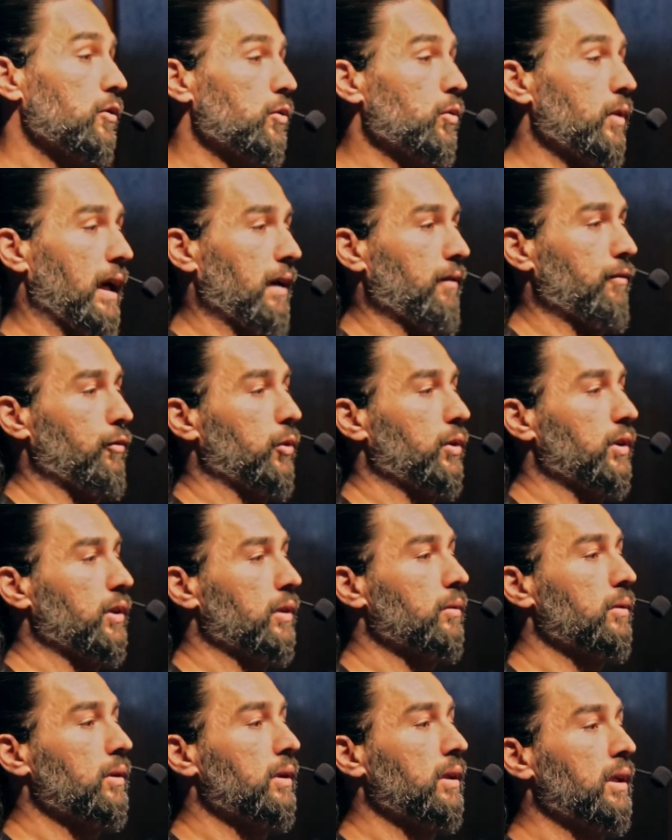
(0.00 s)
do that for
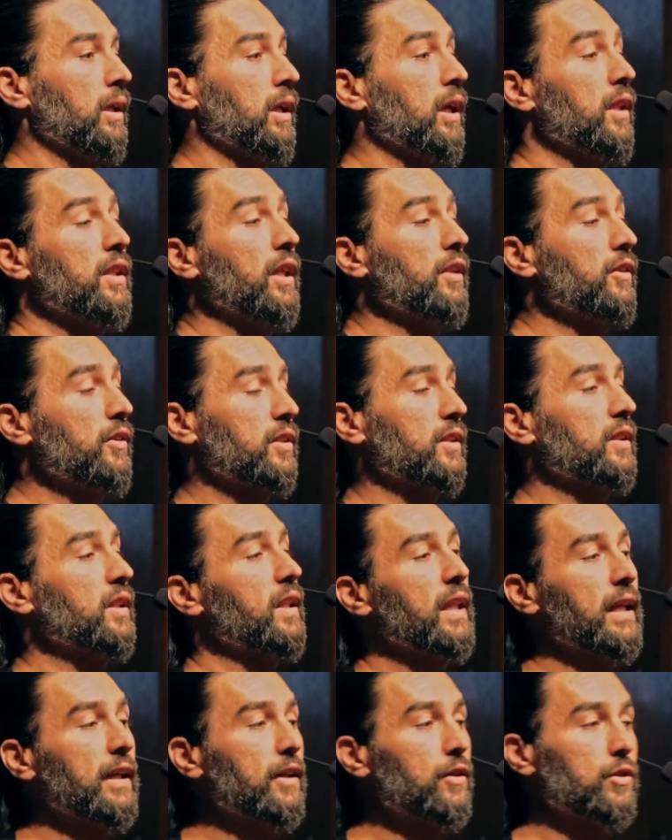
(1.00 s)
you. The other thing that
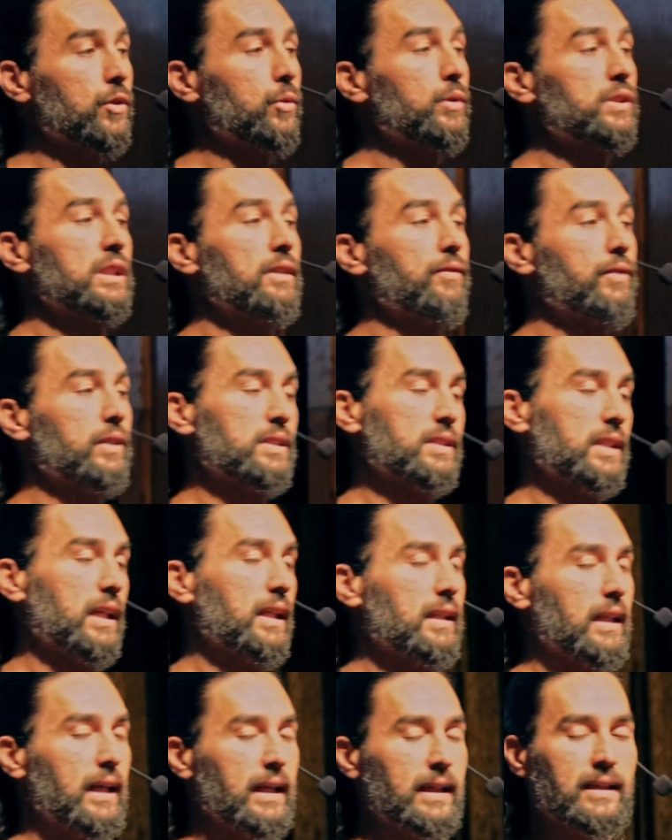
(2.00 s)
they can do is even say
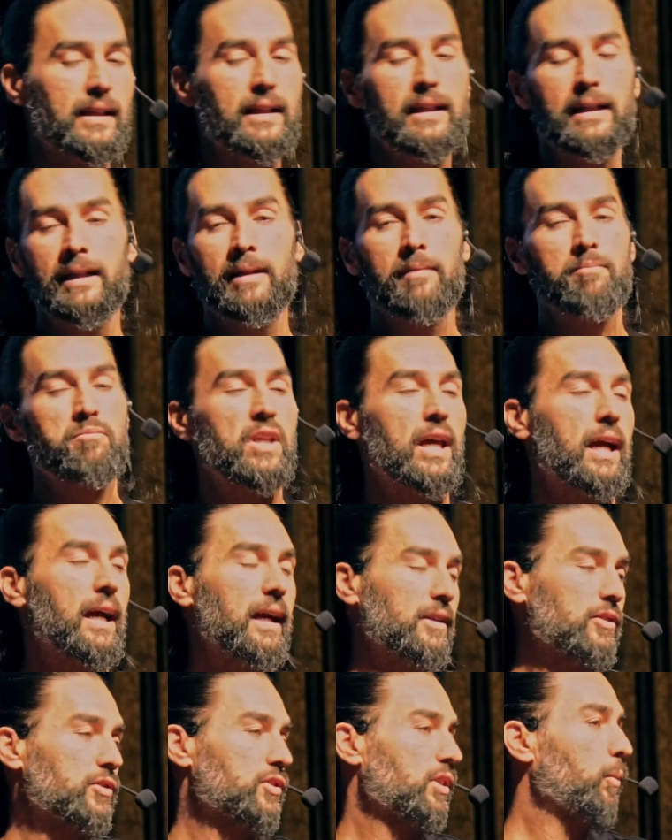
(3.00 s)
like, yeah,
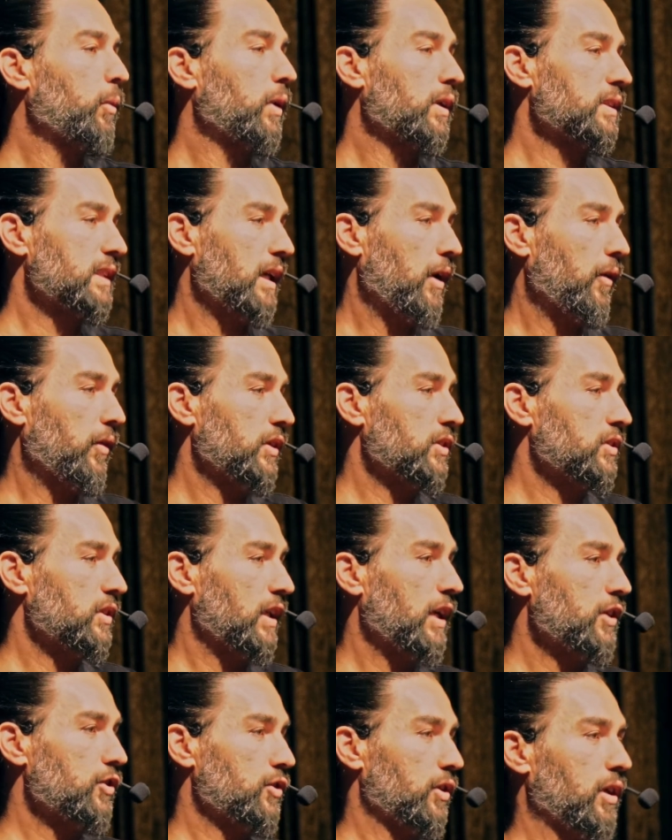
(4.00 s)
you're somewhere in Southeast
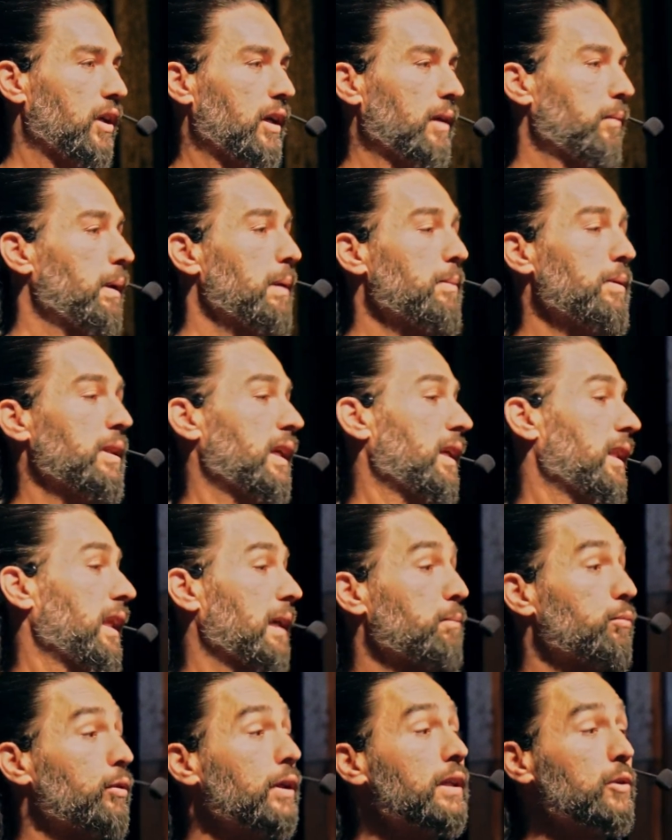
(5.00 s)
Asia, and maybe they
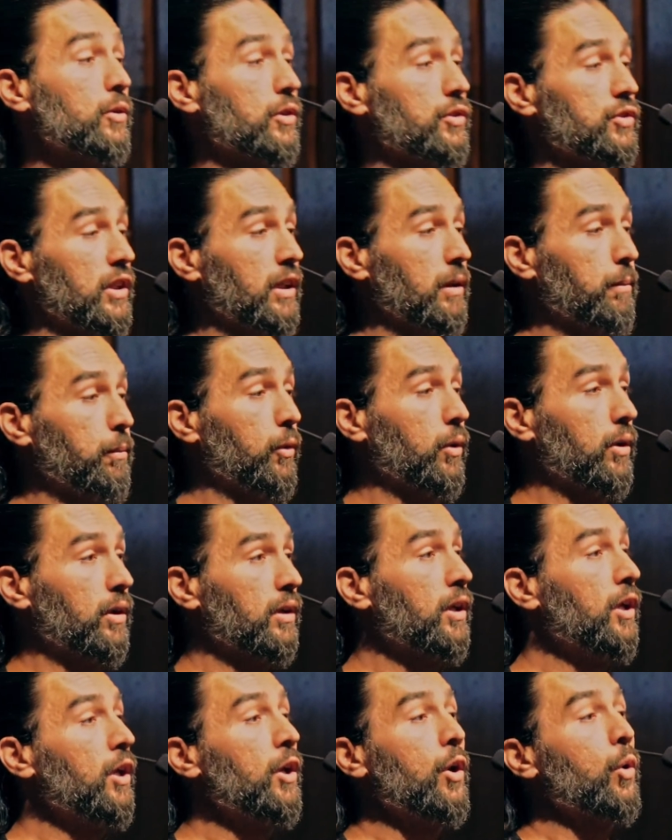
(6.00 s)
like bring you to Singapore
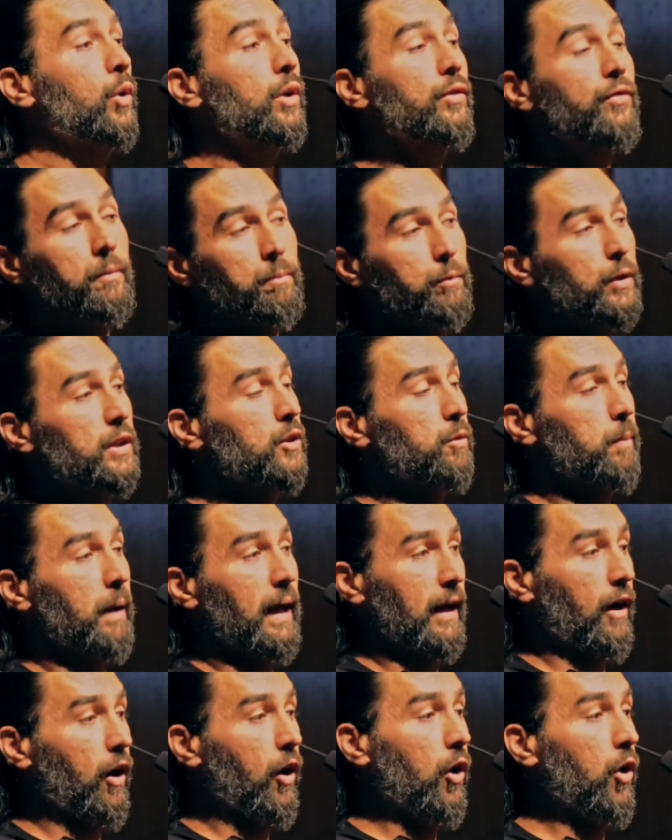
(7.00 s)
or even bring you
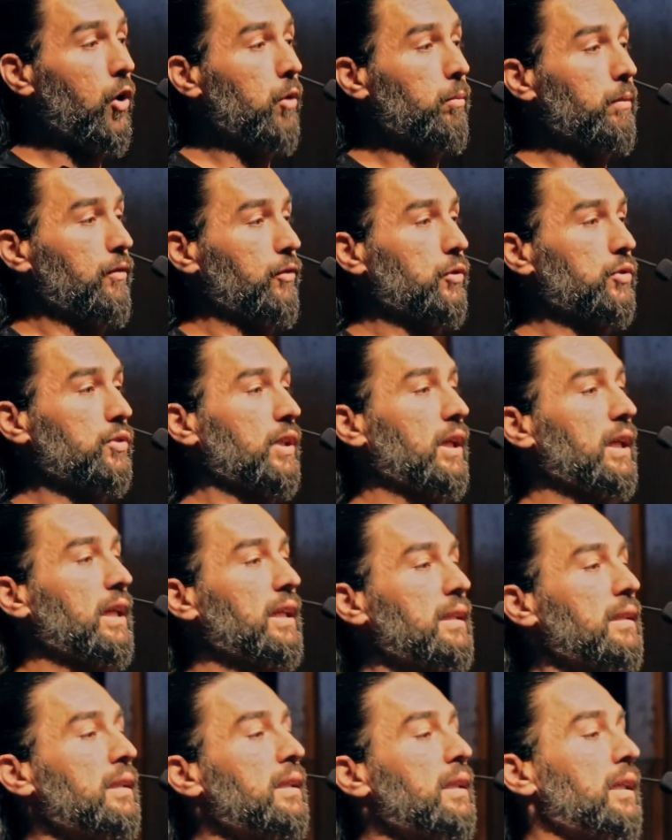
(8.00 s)
back home. If you
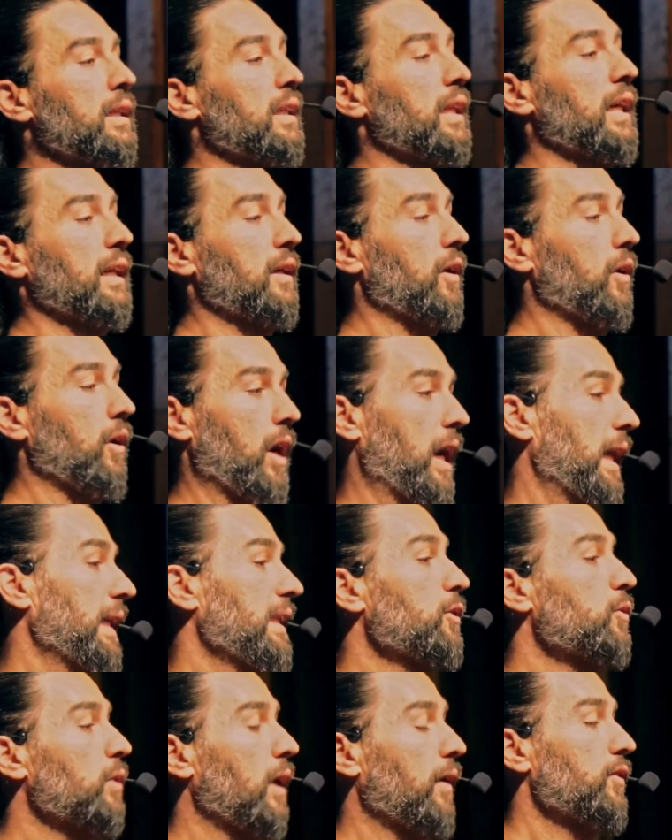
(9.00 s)
say like, I
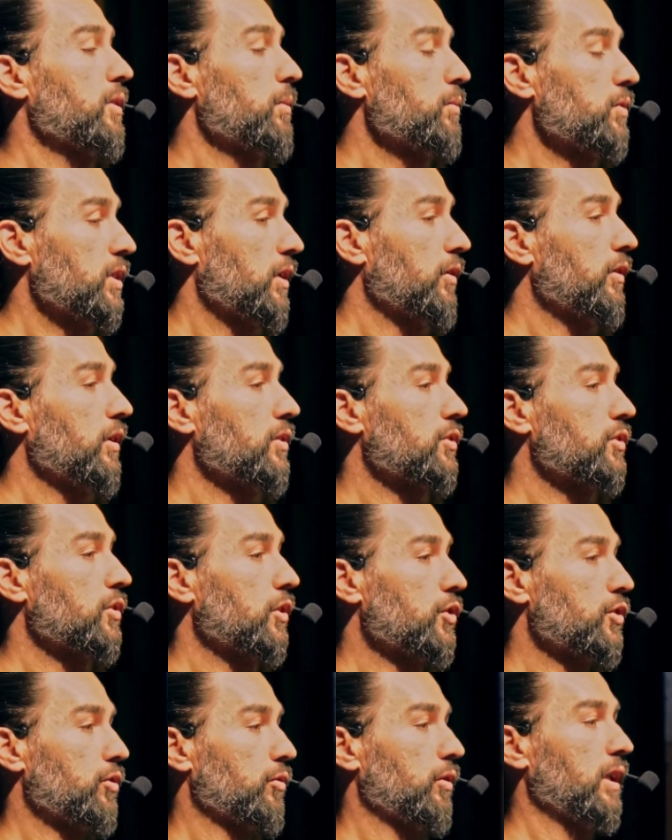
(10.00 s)
need to have some serious
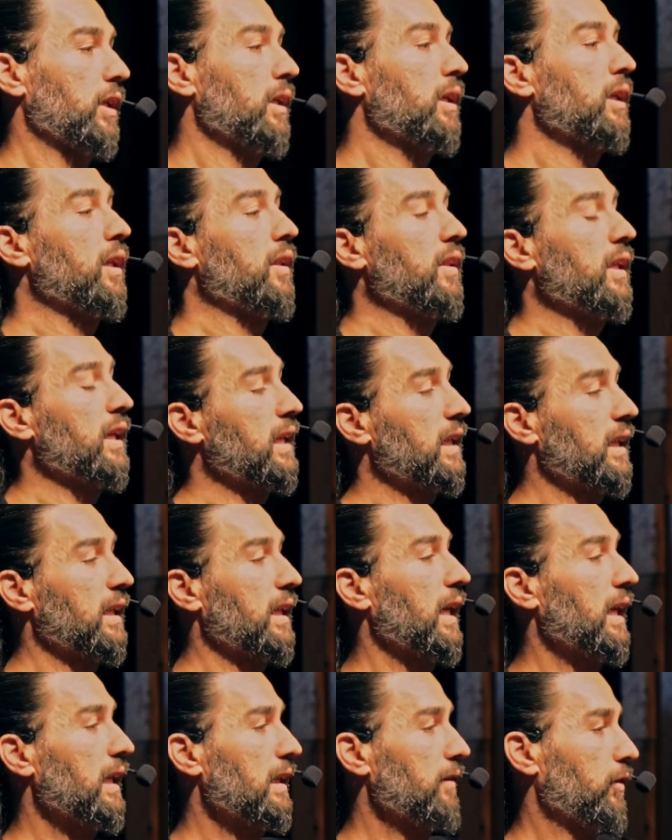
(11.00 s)
surgery, they can
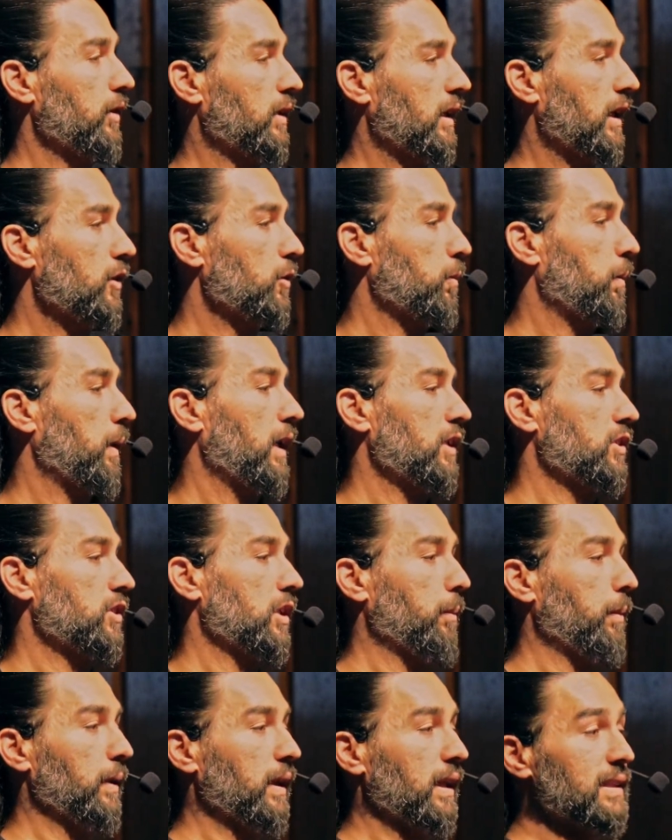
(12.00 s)
again even get you patched
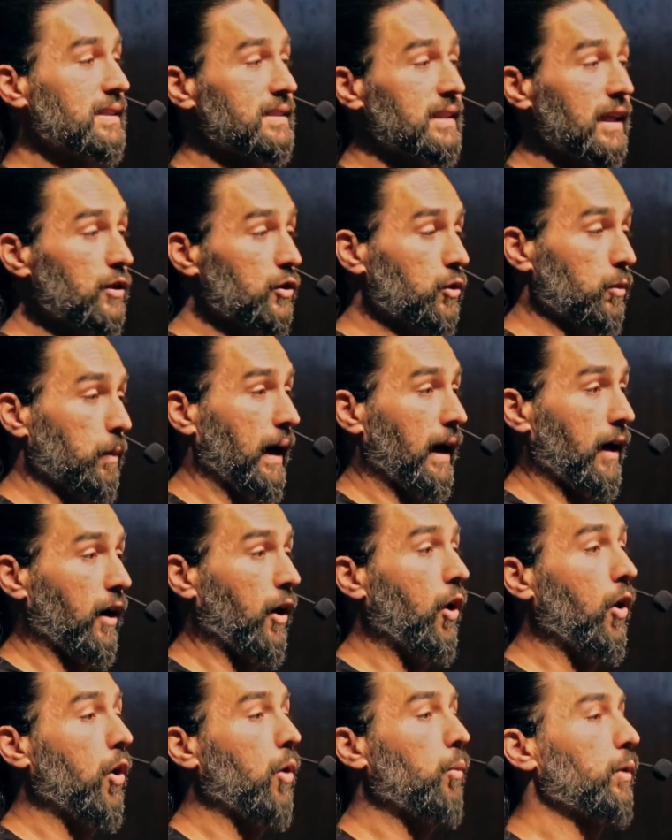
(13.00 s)
up and then send you back
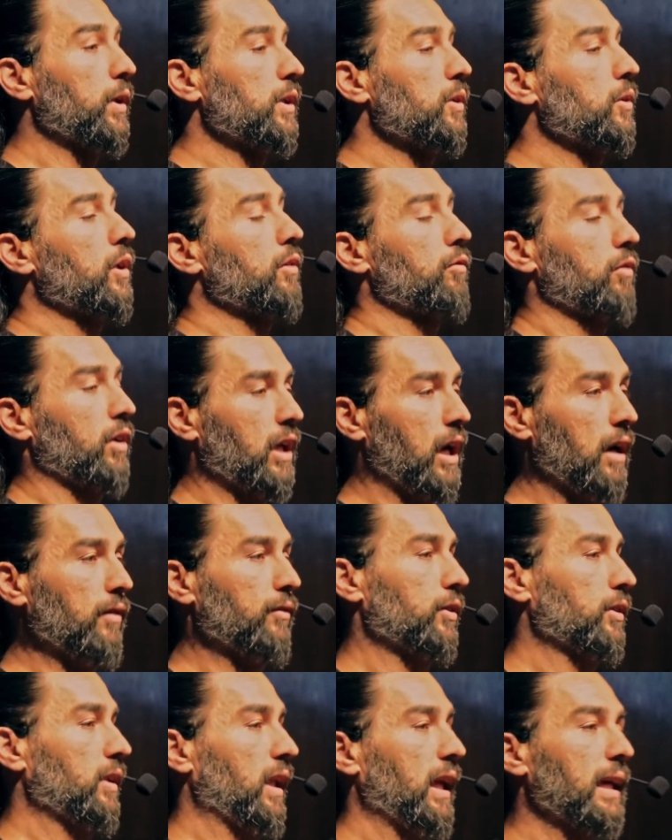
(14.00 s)
home where you can
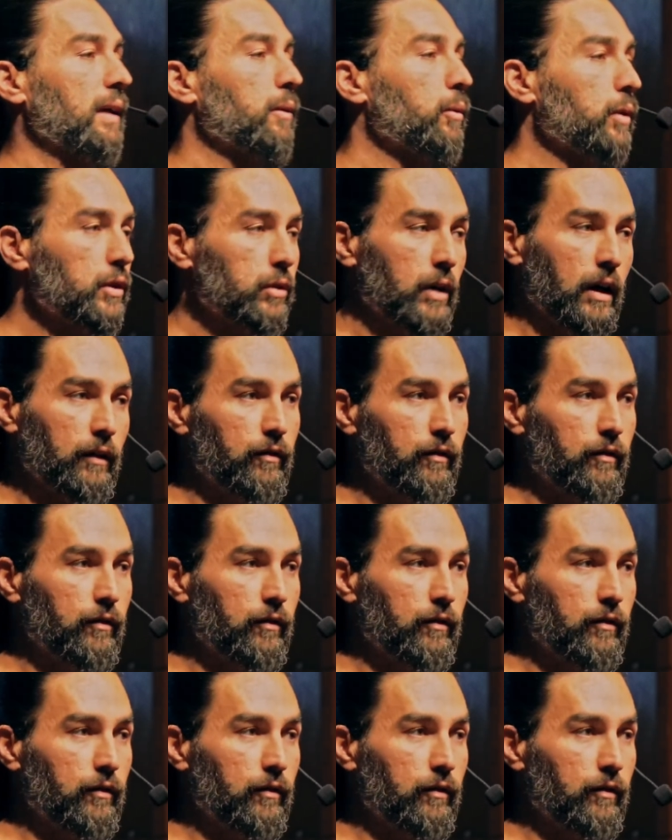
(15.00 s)
recover, like where you have